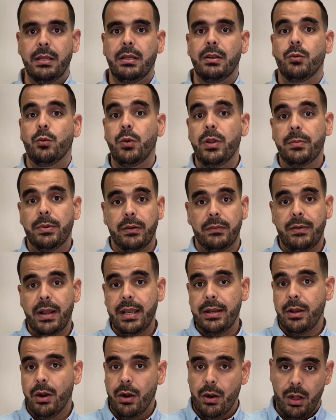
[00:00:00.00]
We
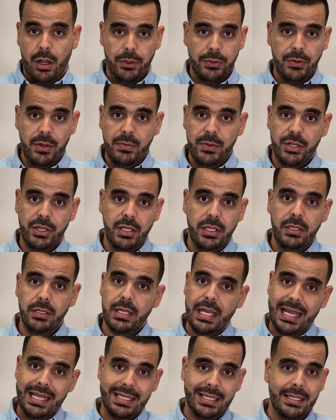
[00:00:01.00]
provide all three machines
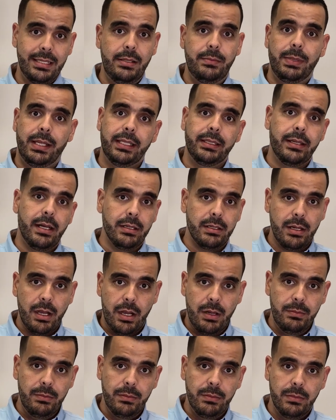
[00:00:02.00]
at
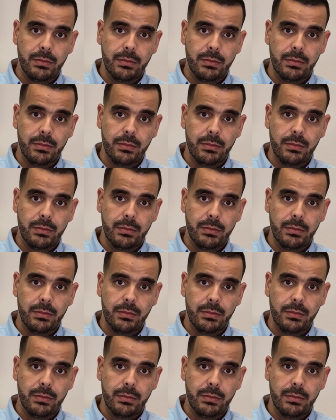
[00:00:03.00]
sleepplay.com.